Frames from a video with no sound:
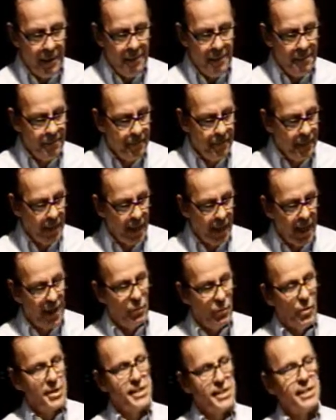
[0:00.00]

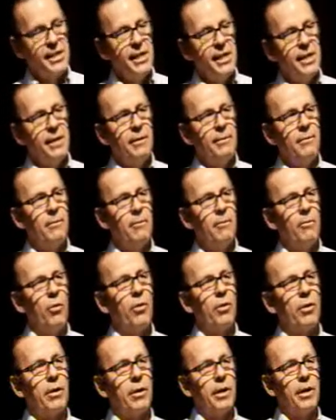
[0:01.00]
And we'll see
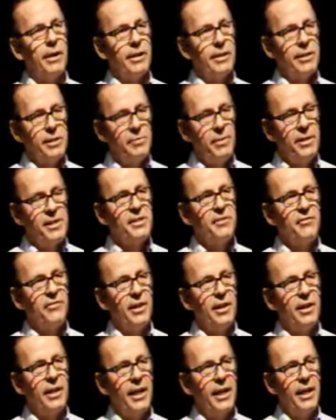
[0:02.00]
more
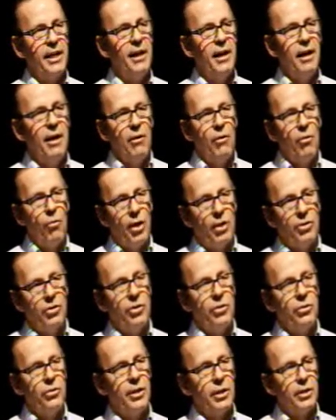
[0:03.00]
specifically
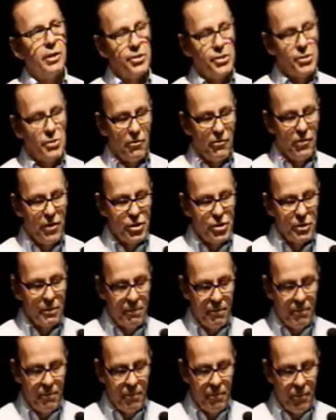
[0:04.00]
what do the
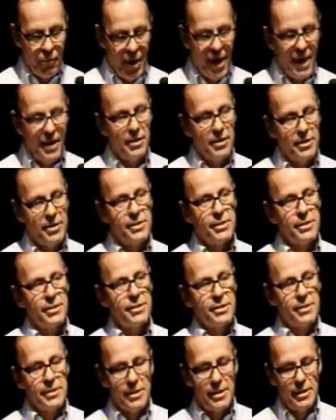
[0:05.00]
conservation
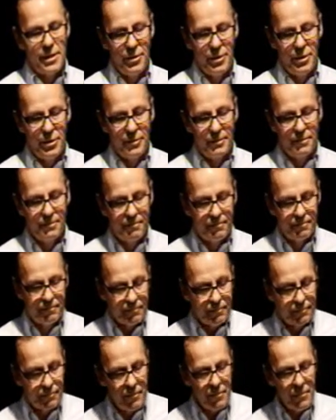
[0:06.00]
practices do.
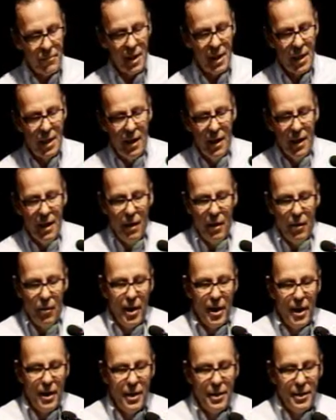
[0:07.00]

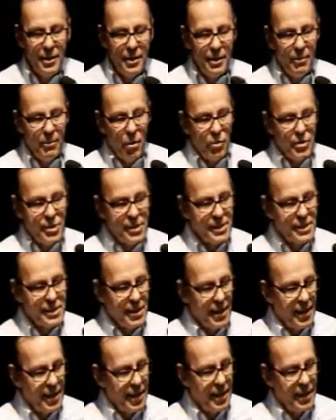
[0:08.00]
Well, the
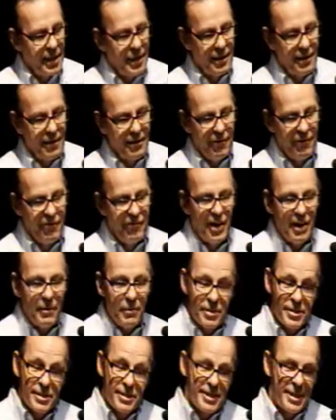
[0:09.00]
most
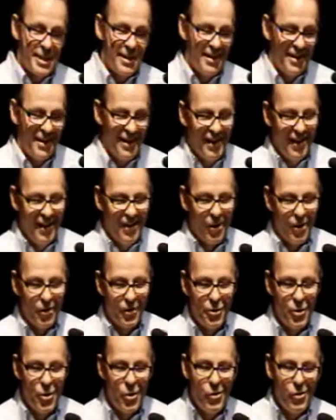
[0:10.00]
famous
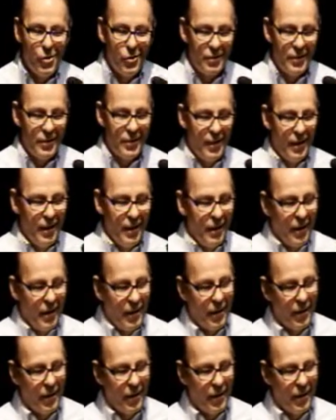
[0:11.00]
or known